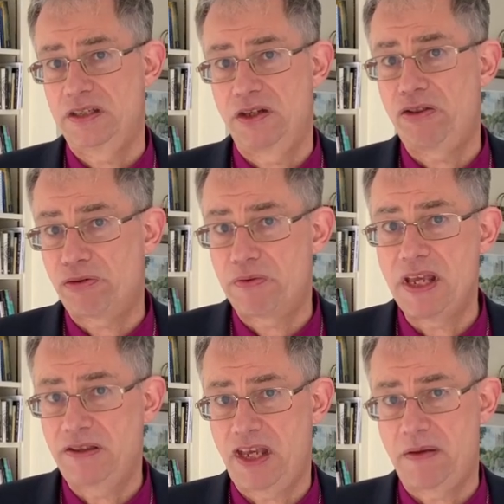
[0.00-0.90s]
to
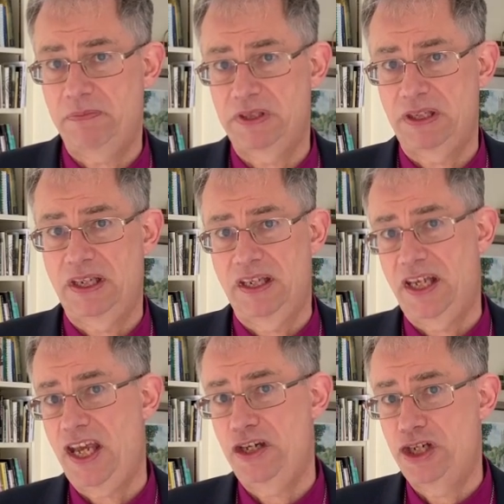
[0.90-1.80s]
three themes
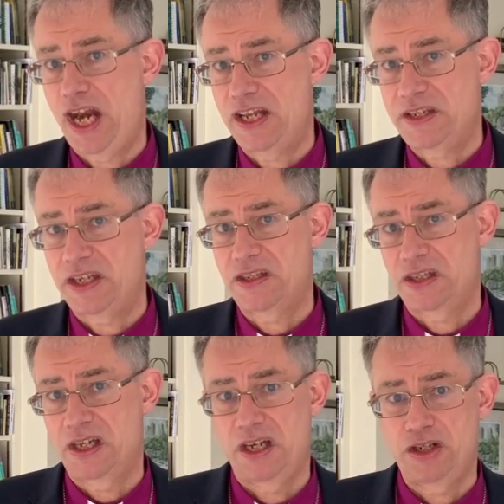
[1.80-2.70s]
in
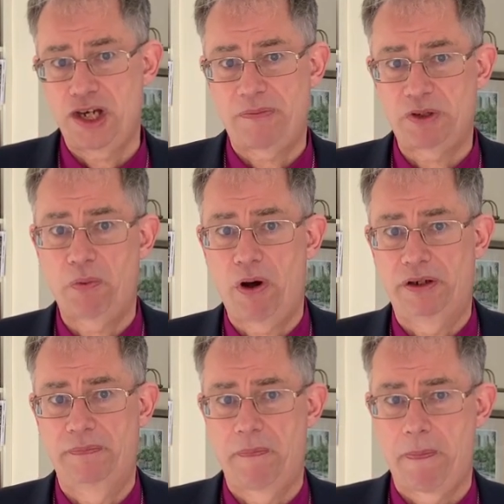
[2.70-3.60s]
Genesis chapter 1.